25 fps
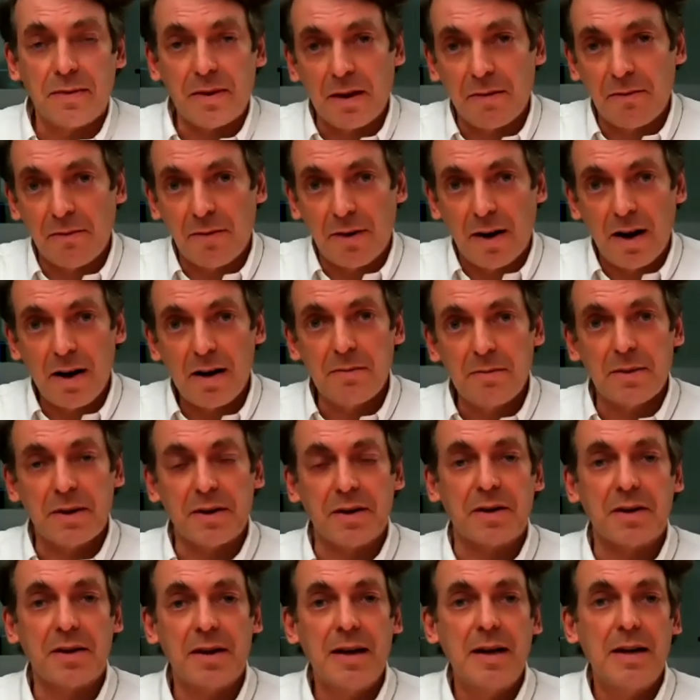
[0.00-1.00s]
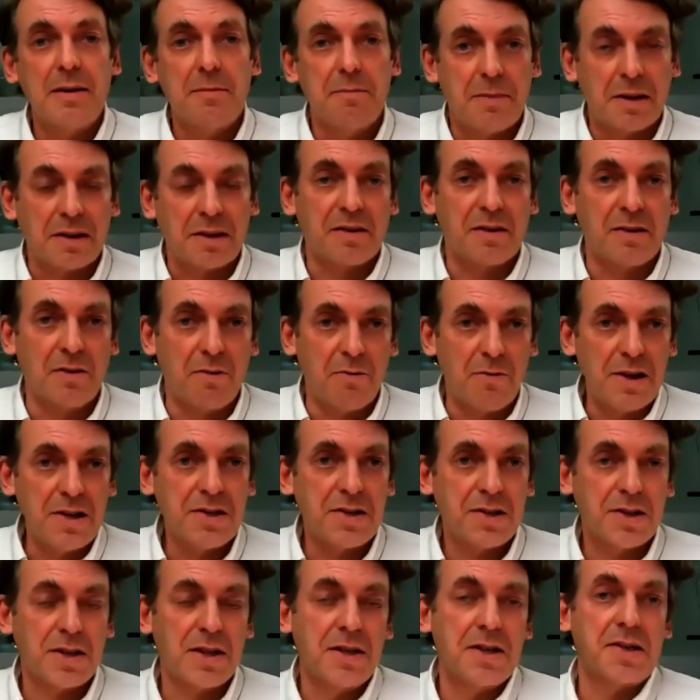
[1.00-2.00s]
environment, but the
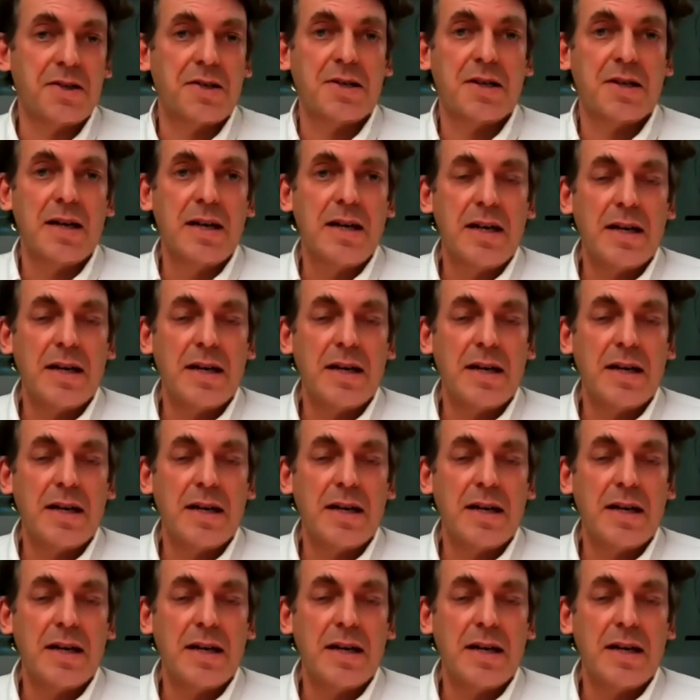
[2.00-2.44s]
risk is